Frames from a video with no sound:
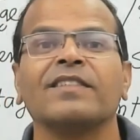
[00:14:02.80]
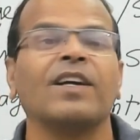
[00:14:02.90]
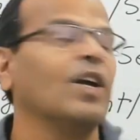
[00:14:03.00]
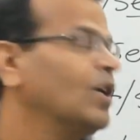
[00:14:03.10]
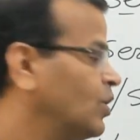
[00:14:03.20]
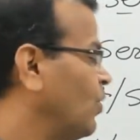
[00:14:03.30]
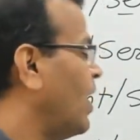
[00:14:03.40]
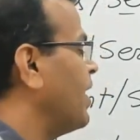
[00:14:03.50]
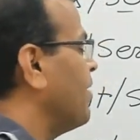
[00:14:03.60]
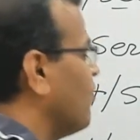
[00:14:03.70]
So
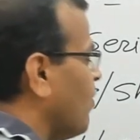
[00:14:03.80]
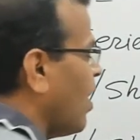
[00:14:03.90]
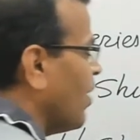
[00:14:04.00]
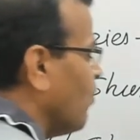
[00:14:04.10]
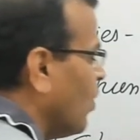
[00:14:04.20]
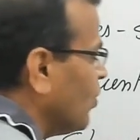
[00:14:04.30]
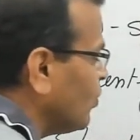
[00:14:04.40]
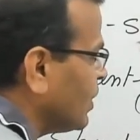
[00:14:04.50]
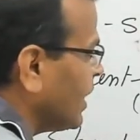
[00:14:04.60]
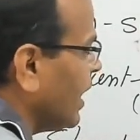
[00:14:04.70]
I want to
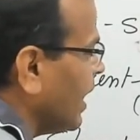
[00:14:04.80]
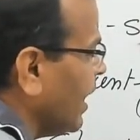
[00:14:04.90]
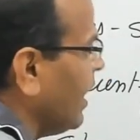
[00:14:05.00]
say,